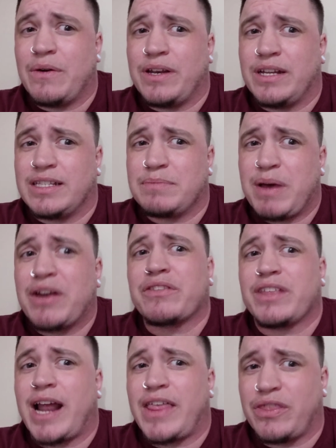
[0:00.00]
and it's better
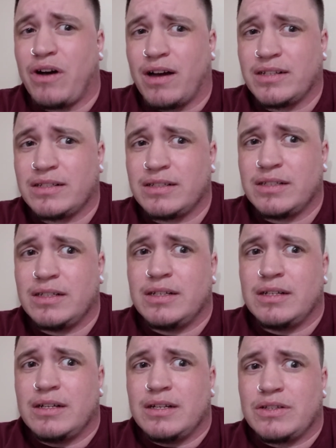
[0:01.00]
than I thought.
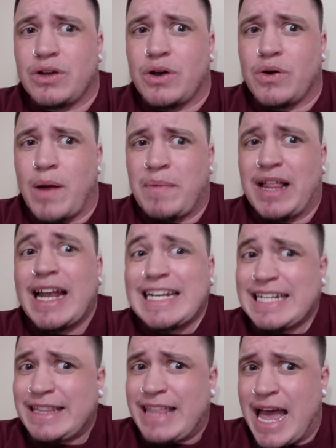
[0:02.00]
So I'm glad I
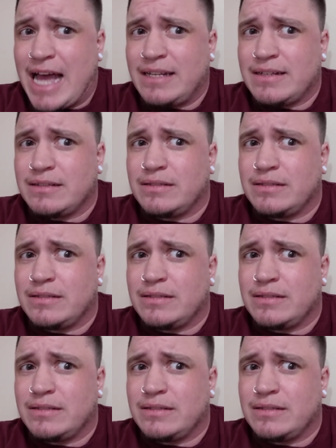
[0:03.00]
did that.